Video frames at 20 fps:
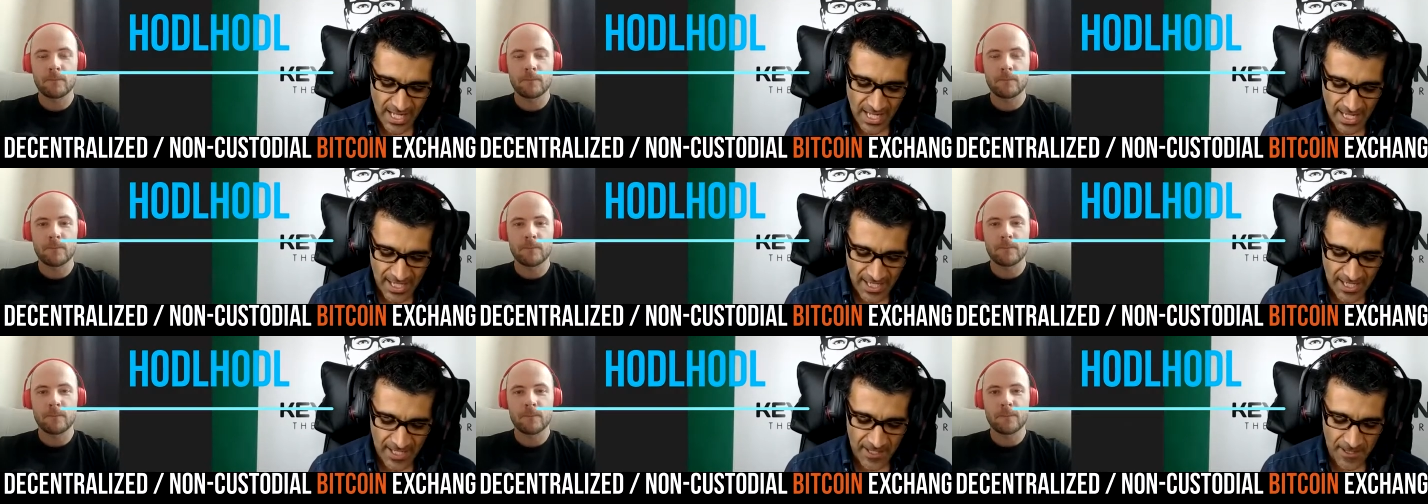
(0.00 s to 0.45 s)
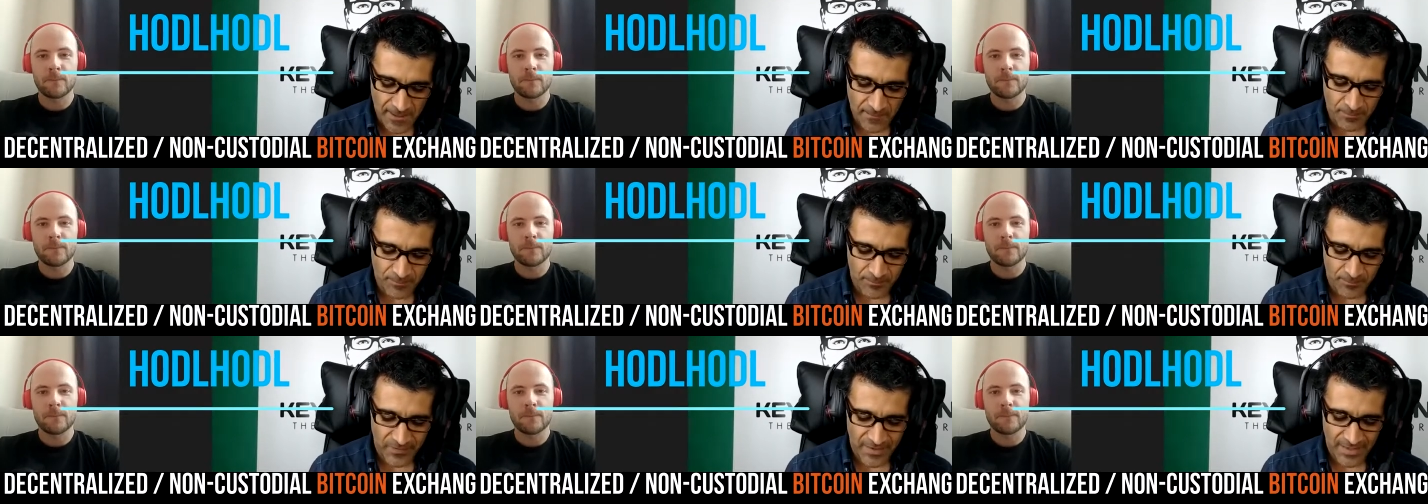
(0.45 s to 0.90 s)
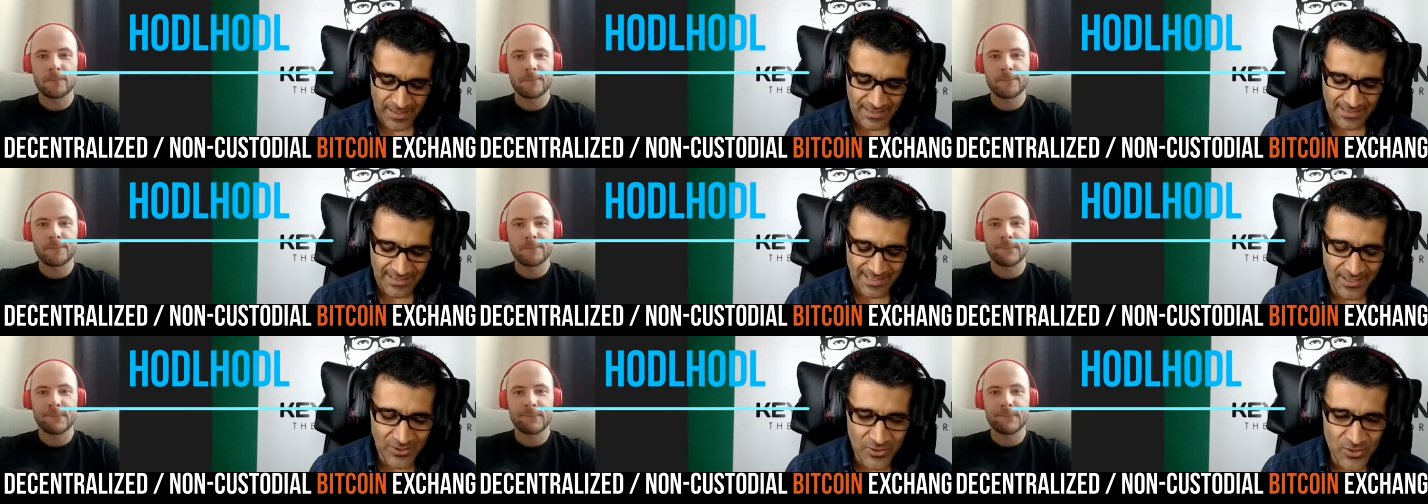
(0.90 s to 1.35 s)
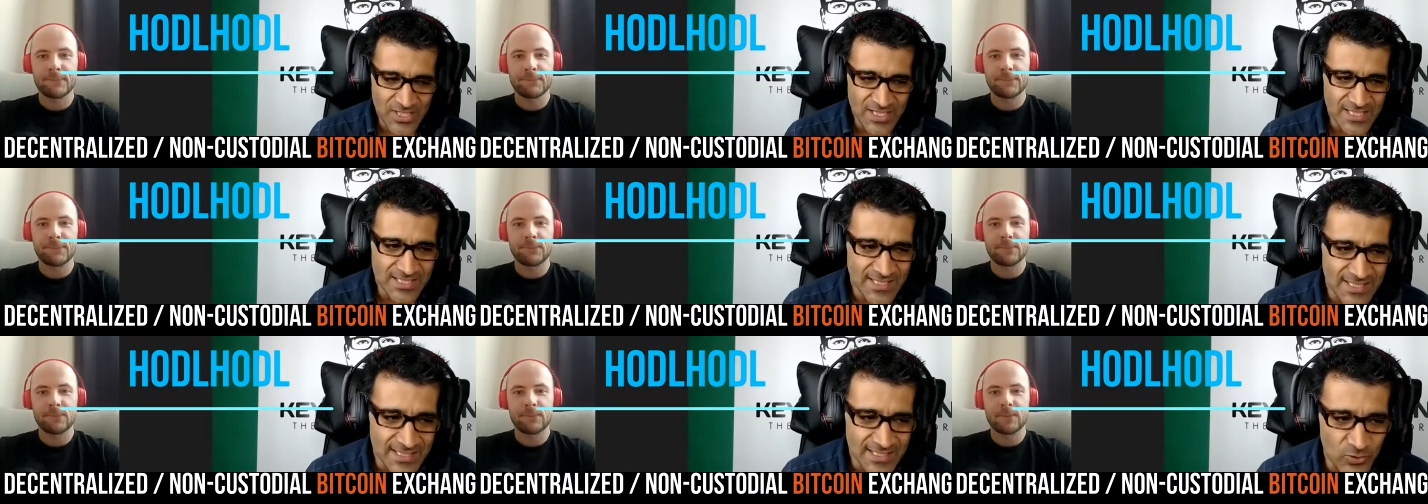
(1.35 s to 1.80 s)
Speaker 1: Um, can you
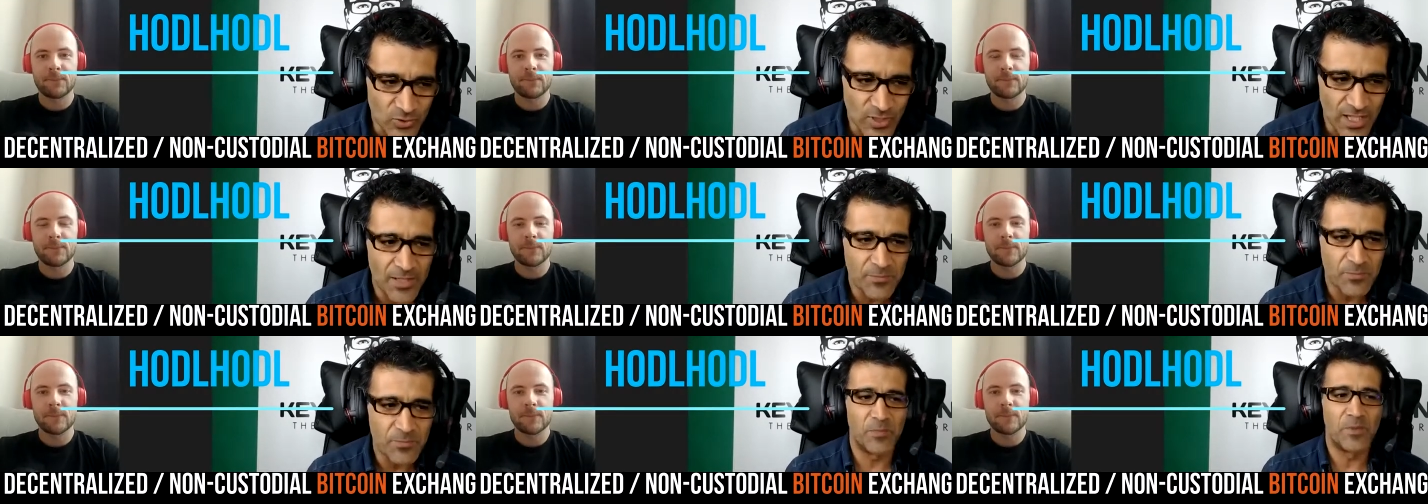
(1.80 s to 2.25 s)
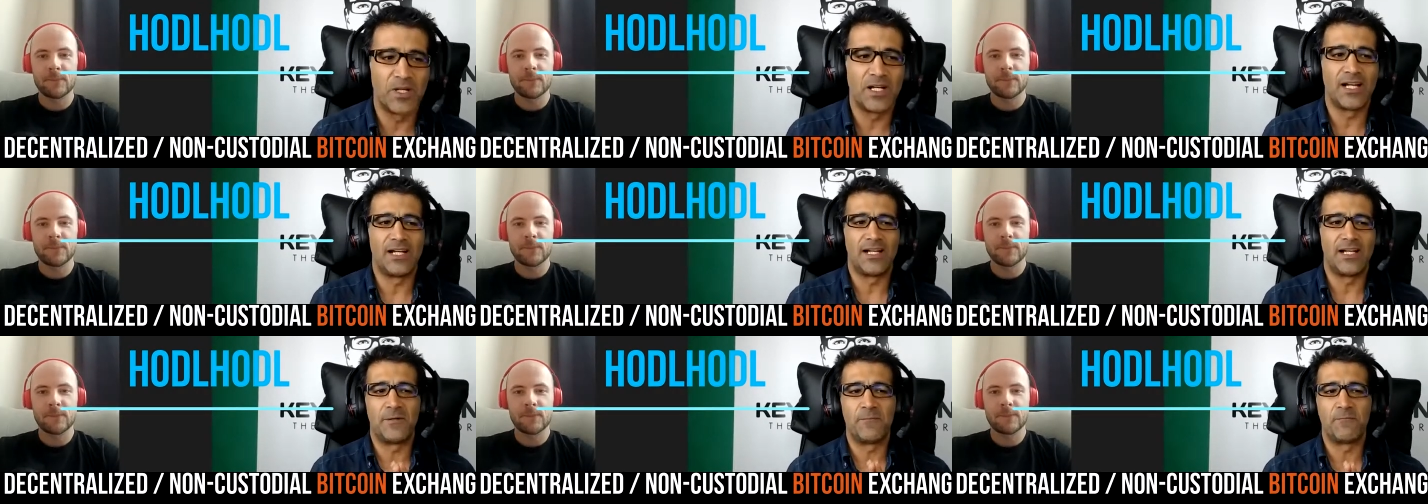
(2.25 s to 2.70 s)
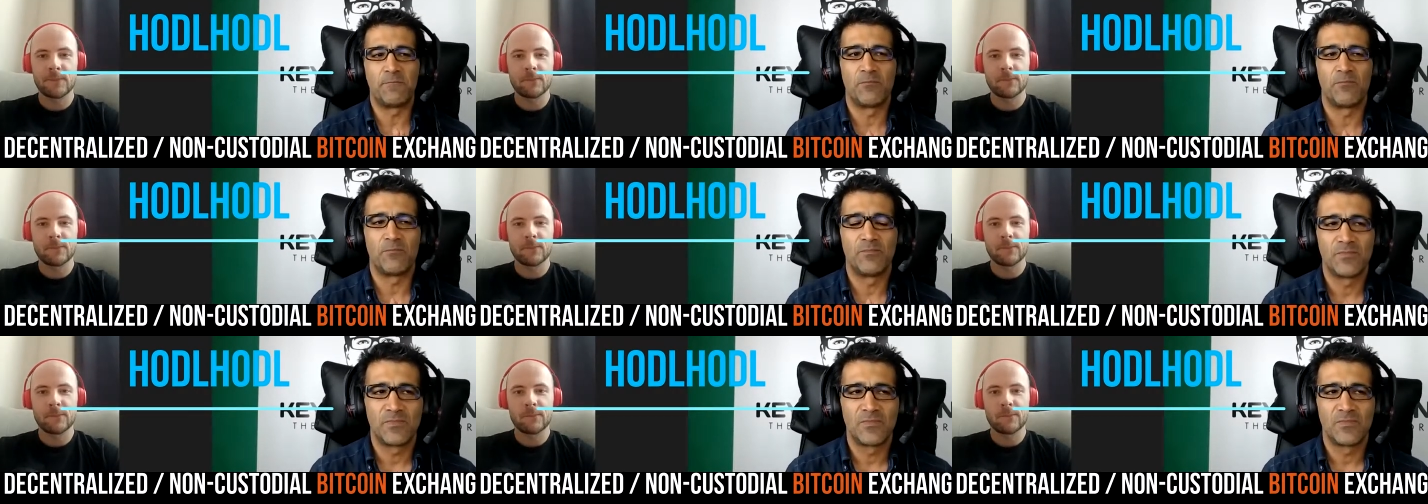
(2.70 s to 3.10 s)
just describe um,